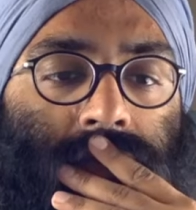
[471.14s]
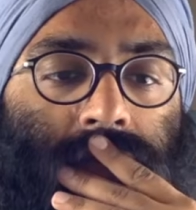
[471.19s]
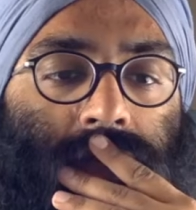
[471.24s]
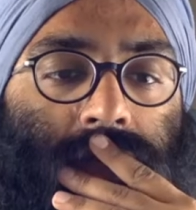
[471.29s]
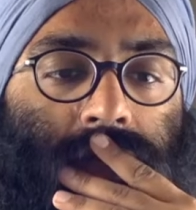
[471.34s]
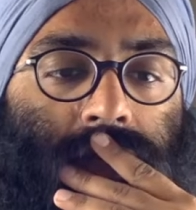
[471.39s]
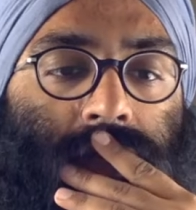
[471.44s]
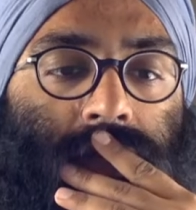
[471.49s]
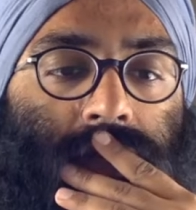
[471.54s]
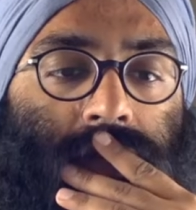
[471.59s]

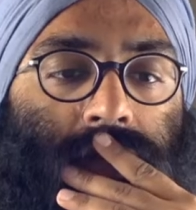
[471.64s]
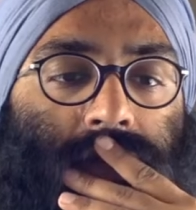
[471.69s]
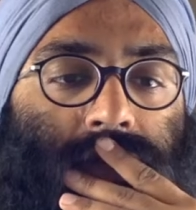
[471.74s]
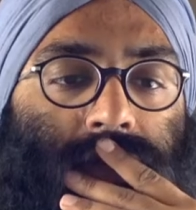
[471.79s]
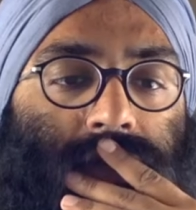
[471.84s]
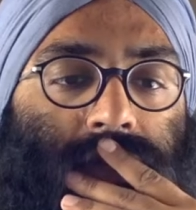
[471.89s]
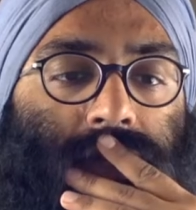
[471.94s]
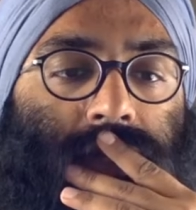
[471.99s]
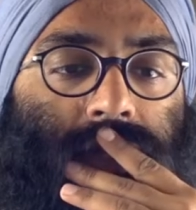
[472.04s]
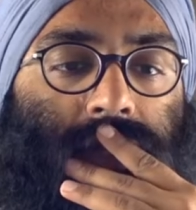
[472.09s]
And now,
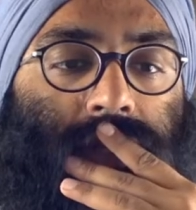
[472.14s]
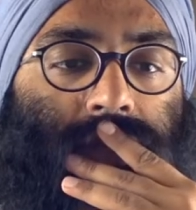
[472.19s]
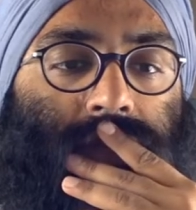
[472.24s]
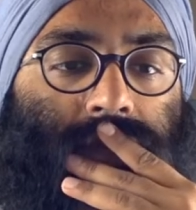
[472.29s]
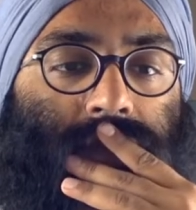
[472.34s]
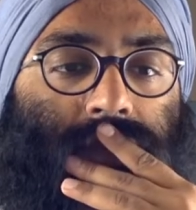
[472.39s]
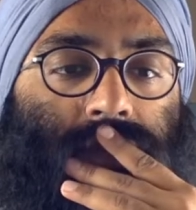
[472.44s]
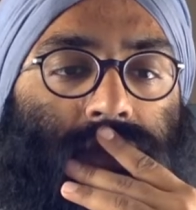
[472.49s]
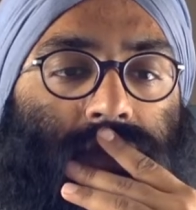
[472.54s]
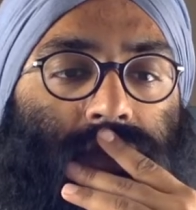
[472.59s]
obviously, next
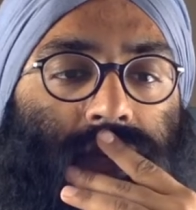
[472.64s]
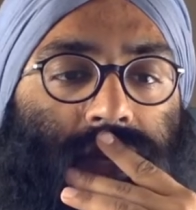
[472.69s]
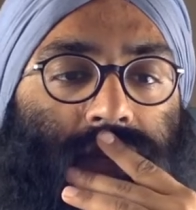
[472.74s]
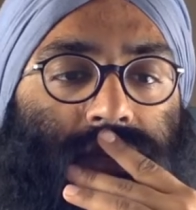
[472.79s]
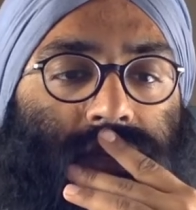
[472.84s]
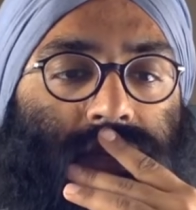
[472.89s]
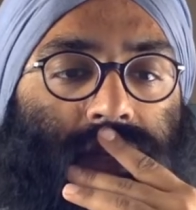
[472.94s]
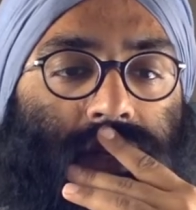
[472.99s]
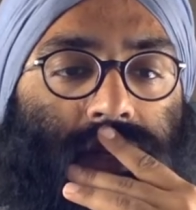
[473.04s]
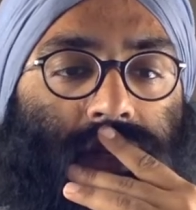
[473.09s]
move. We have
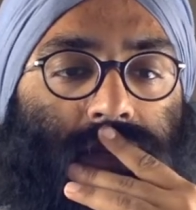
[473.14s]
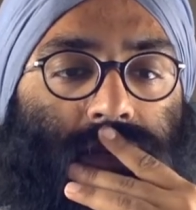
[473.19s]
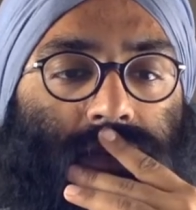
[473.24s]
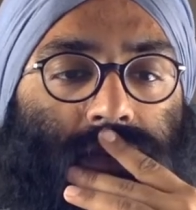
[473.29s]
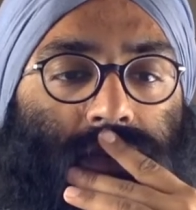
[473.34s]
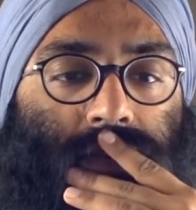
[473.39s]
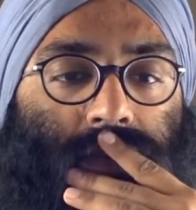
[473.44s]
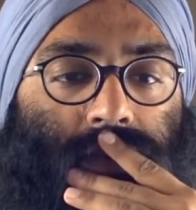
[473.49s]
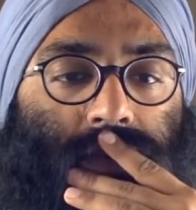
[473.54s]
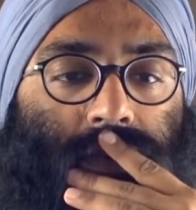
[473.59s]
time
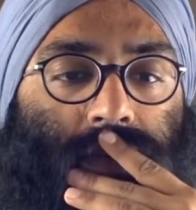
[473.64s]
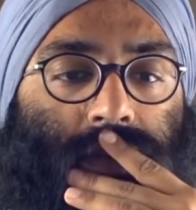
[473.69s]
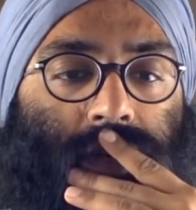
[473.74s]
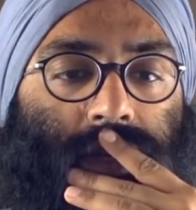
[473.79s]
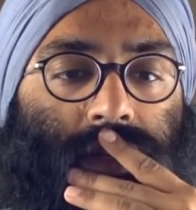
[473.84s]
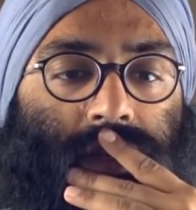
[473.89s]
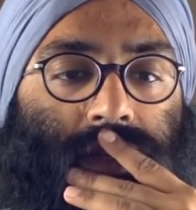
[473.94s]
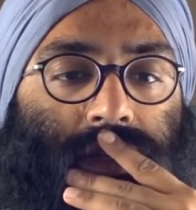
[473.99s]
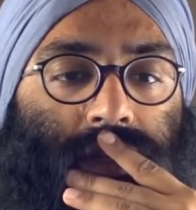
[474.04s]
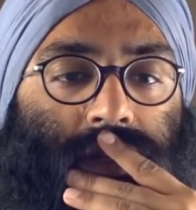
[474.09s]
for
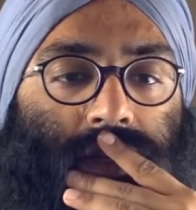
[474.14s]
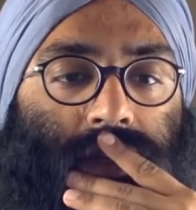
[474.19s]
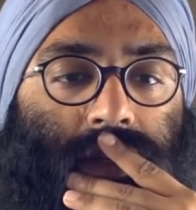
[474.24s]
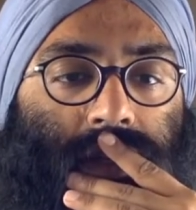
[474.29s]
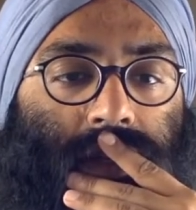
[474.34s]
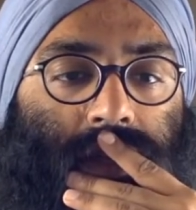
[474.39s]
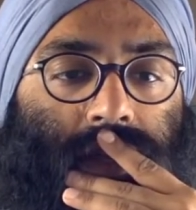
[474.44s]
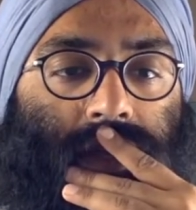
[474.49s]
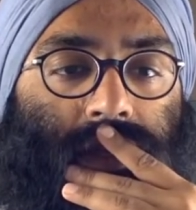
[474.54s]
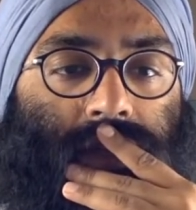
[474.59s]
anything like
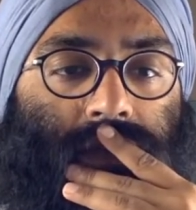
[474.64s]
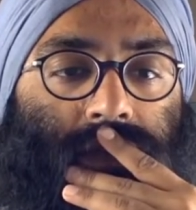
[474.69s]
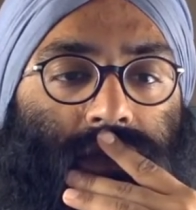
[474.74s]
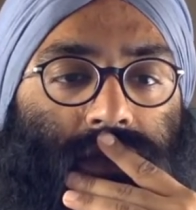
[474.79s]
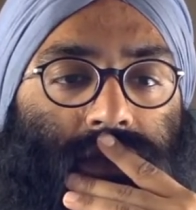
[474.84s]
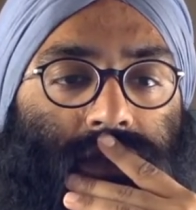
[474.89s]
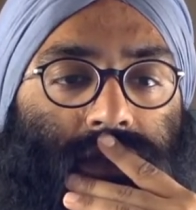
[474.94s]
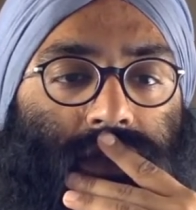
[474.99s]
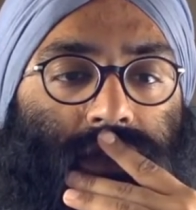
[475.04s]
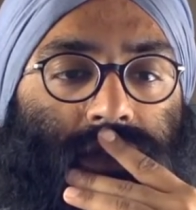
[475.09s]
that.
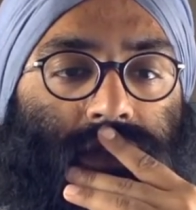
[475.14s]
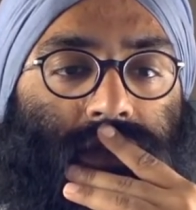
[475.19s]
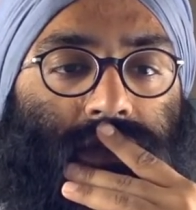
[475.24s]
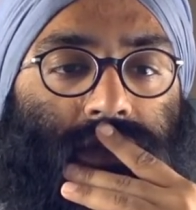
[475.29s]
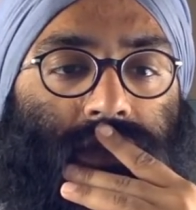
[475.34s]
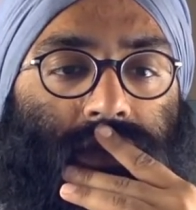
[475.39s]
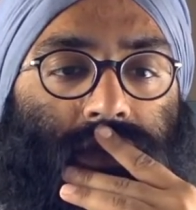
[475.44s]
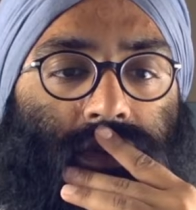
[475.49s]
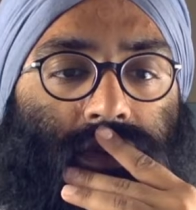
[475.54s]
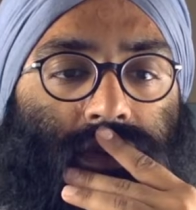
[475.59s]
First things
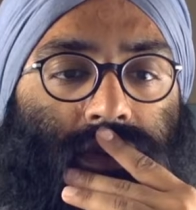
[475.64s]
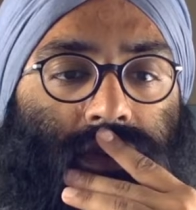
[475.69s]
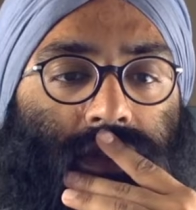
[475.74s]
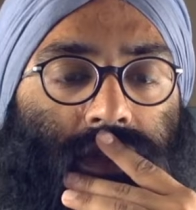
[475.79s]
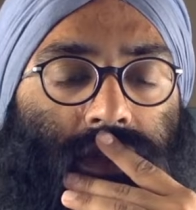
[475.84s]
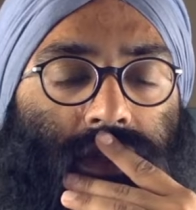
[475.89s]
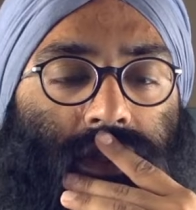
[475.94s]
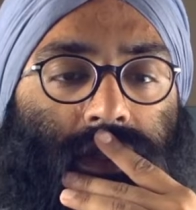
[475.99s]
first.